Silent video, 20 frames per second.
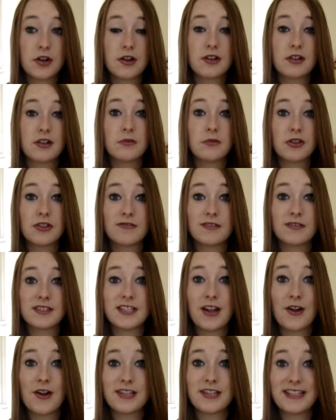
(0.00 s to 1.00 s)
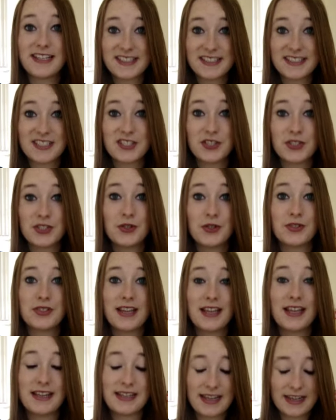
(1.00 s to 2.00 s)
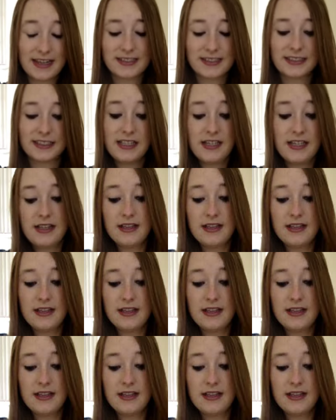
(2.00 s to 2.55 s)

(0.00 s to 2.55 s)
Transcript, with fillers: and her mother is now in an institute in Italy.